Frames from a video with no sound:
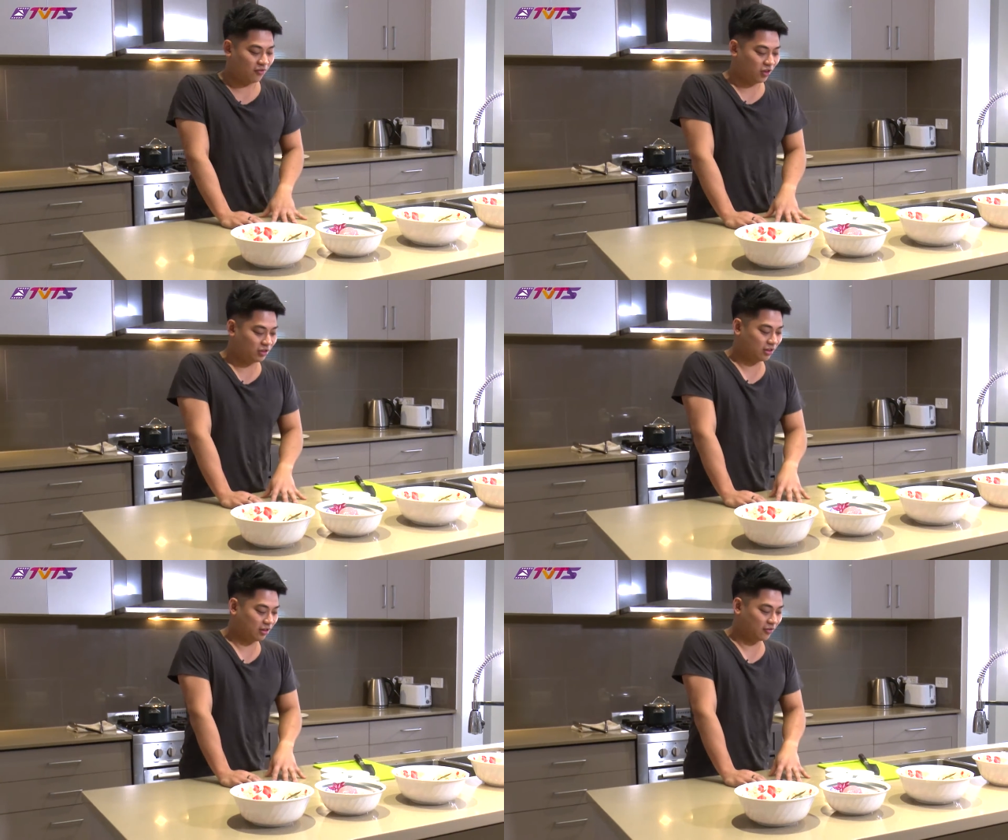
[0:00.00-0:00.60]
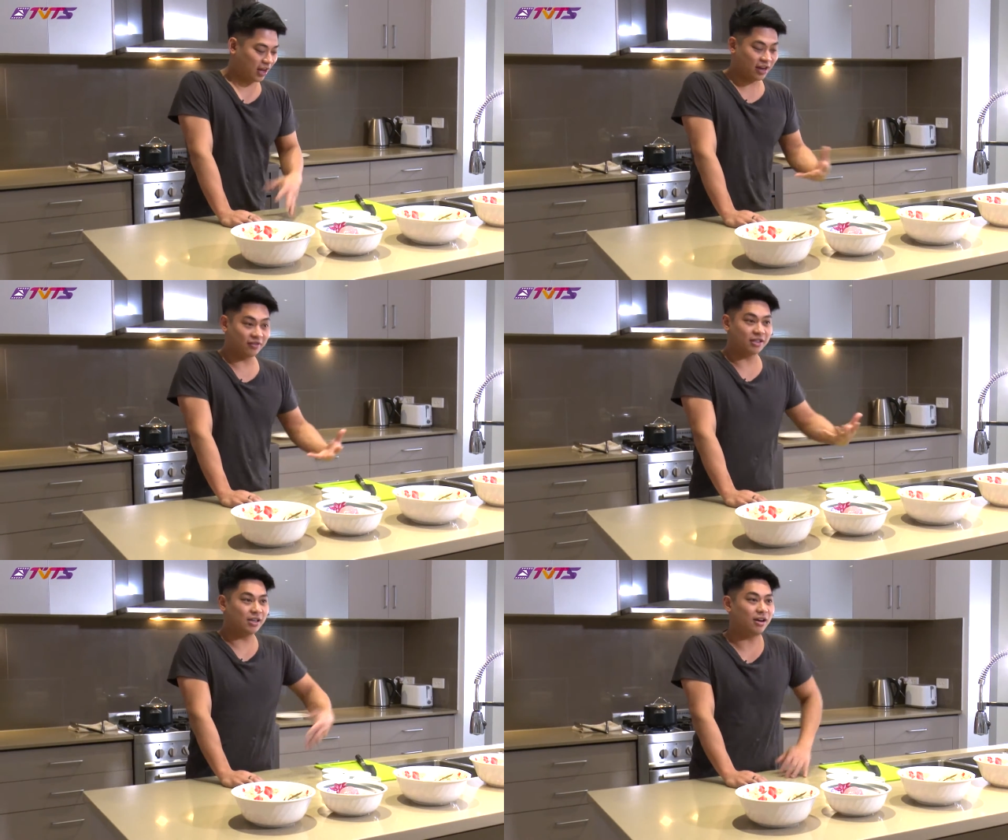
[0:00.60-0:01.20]
version of
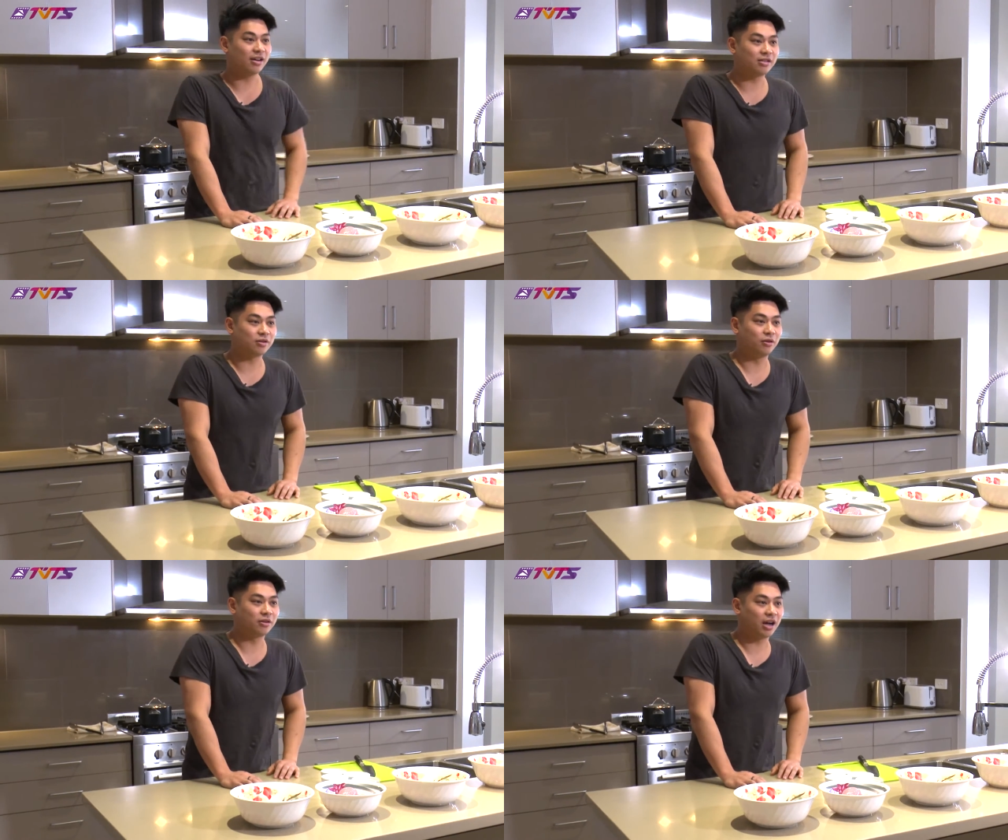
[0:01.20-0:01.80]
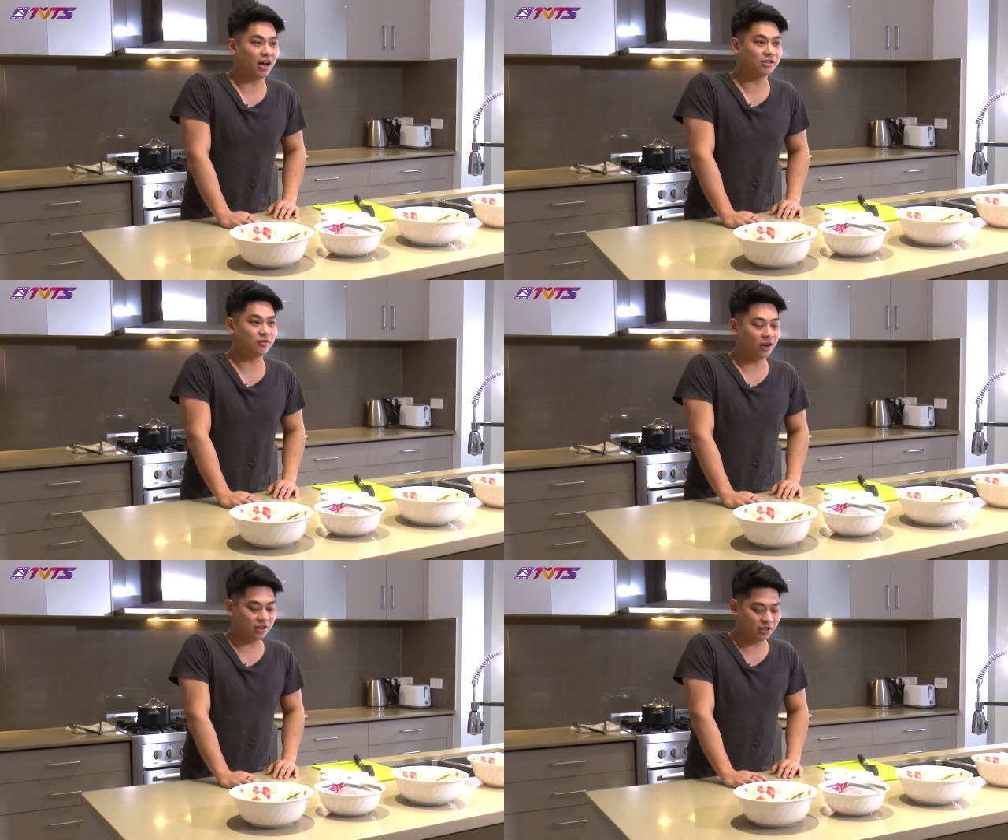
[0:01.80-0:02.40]
K.F.C, I guess, called Kha'S
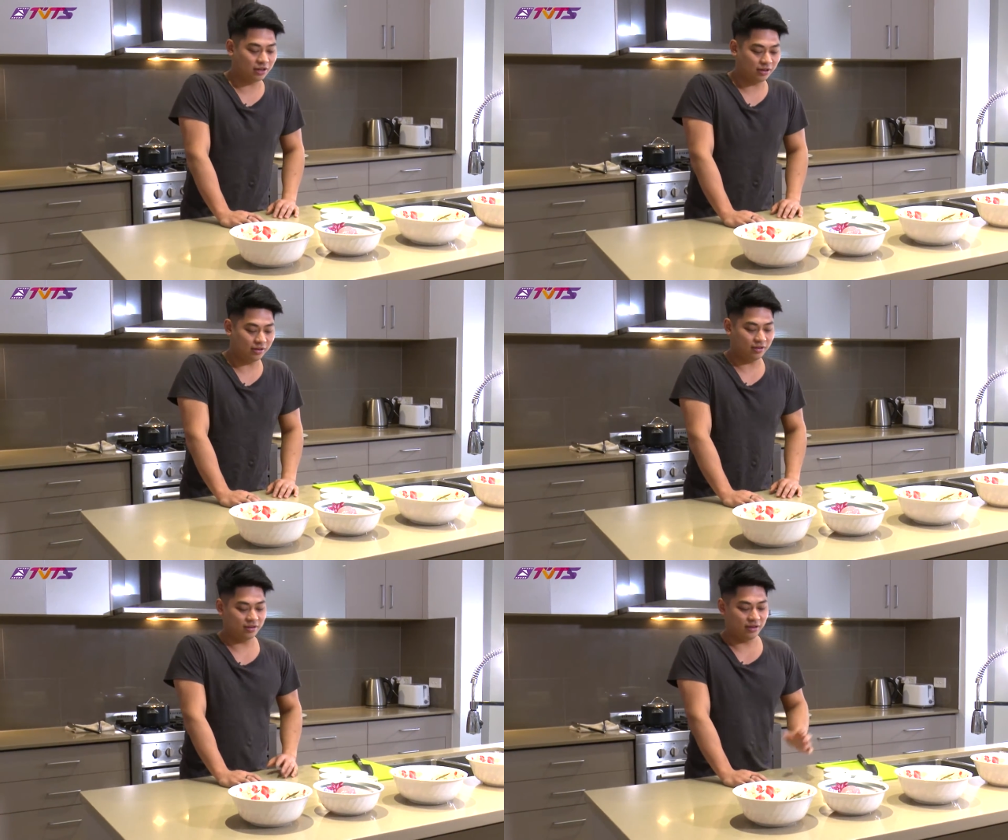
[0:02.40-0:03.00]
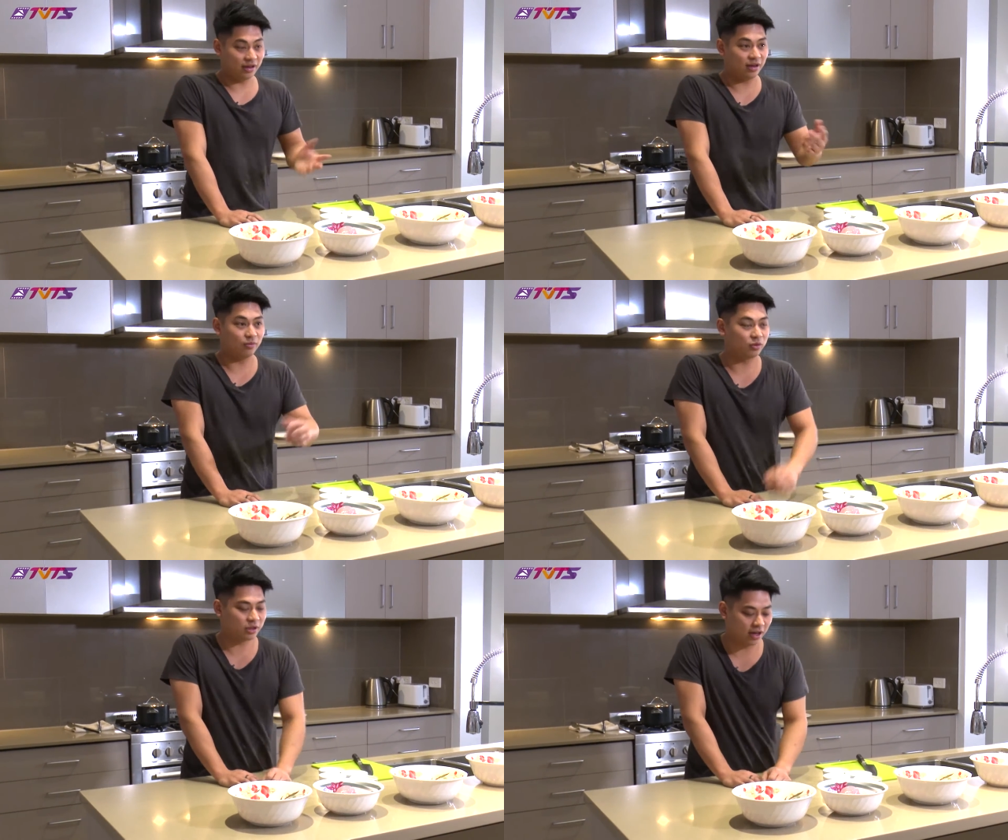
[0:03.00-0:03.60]
fried chicken,
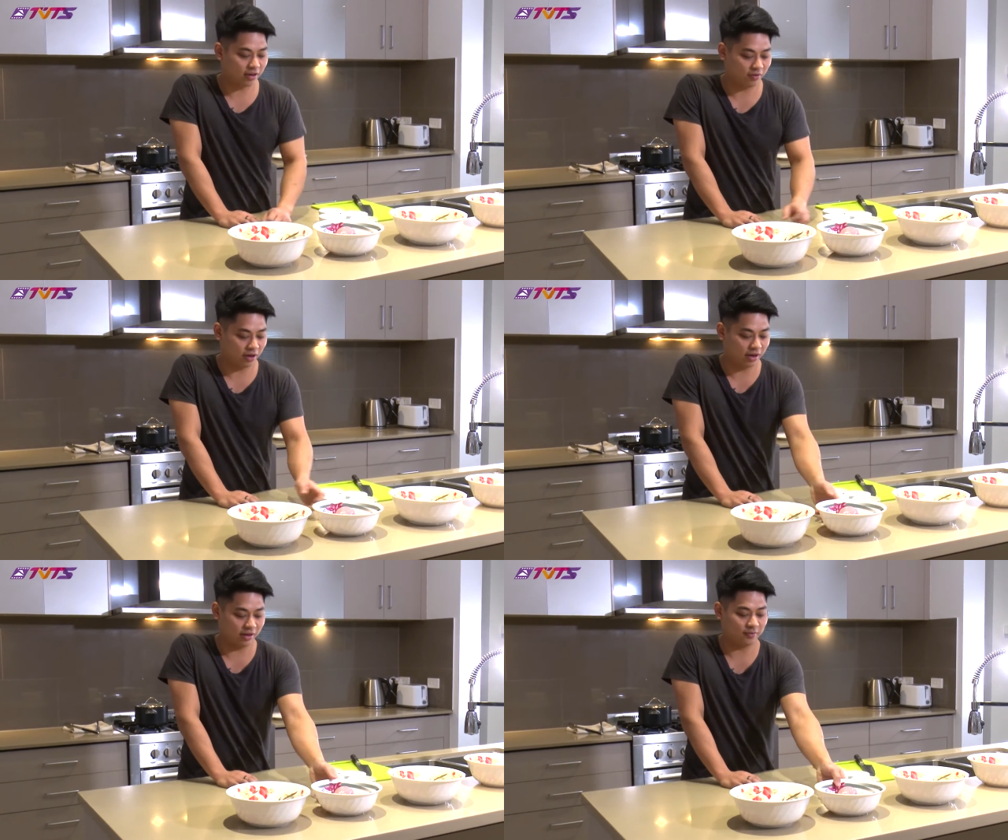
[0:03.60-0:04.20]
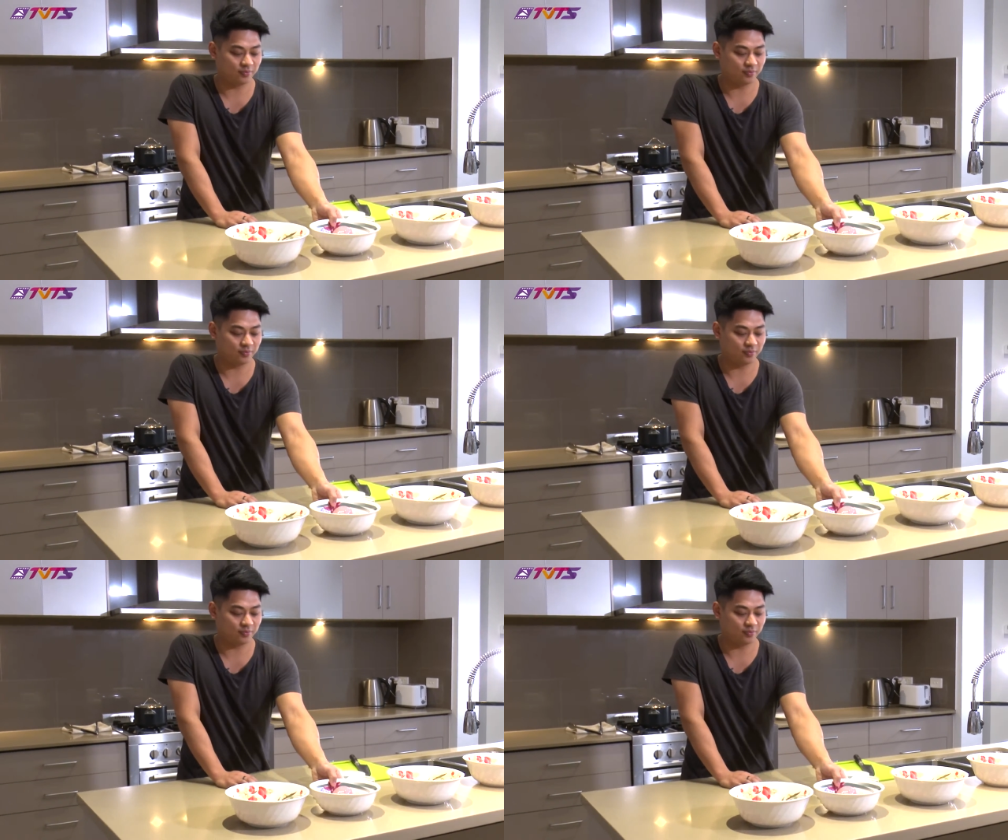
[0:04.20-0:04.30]
and we'll start right now.